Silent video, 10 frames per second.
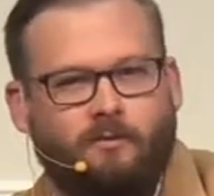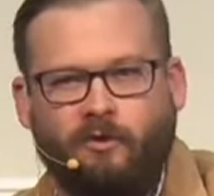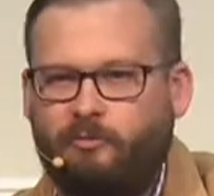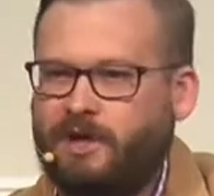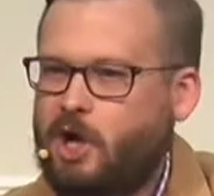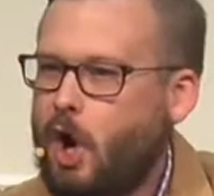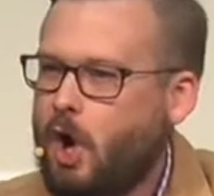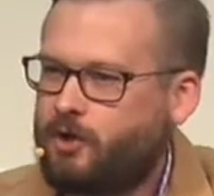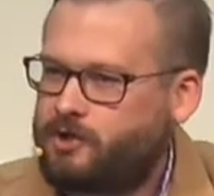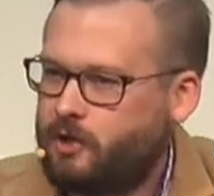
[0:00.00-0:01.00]
We've been
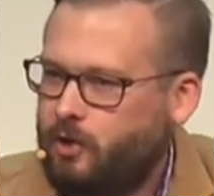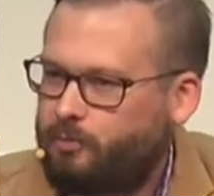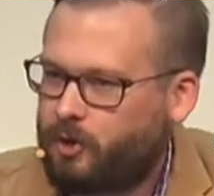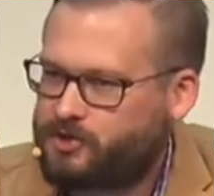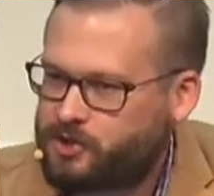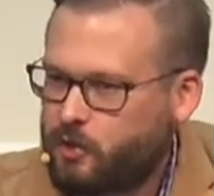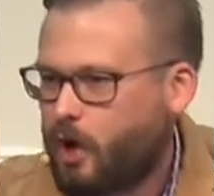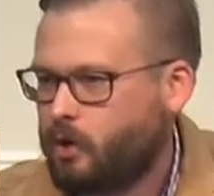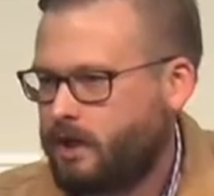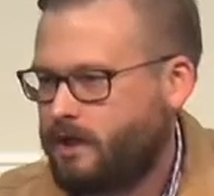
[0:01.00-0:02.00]
called to pursue
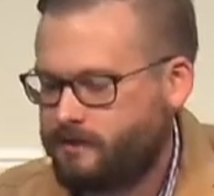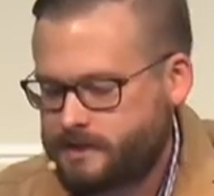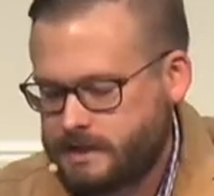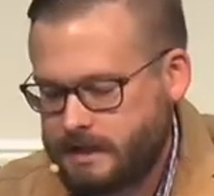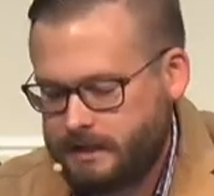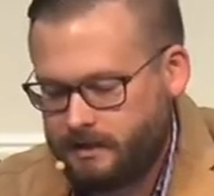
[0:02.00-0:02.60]
holiness.